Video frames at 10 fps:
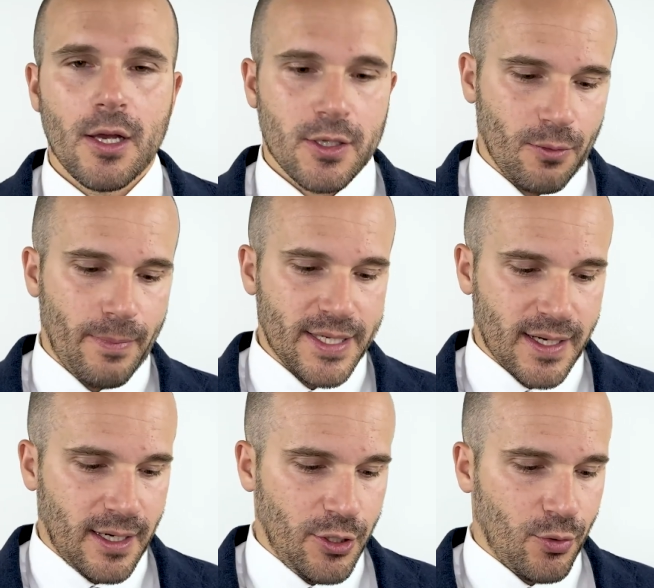So
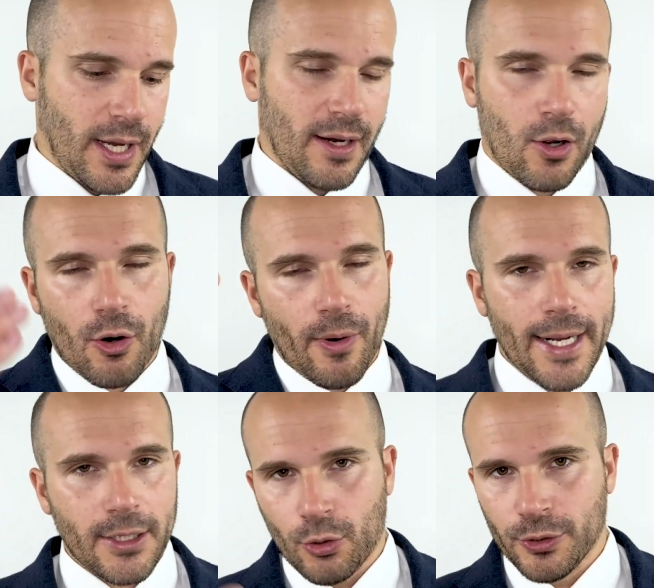basically you can
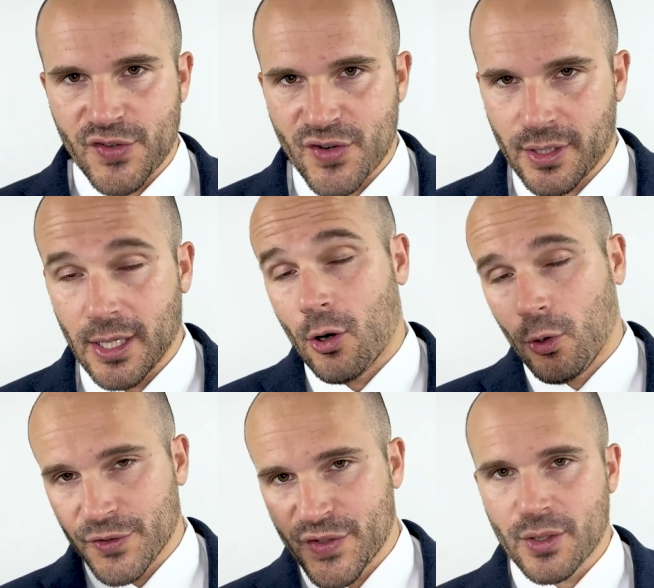correct all the
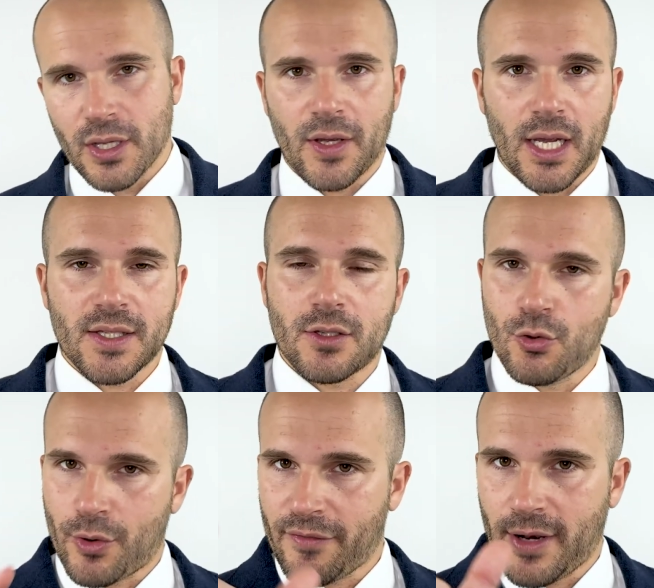old certificates
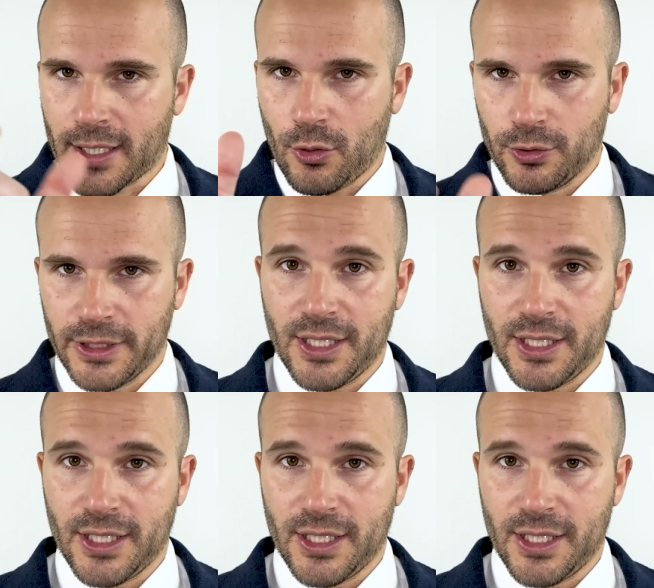to reflect all the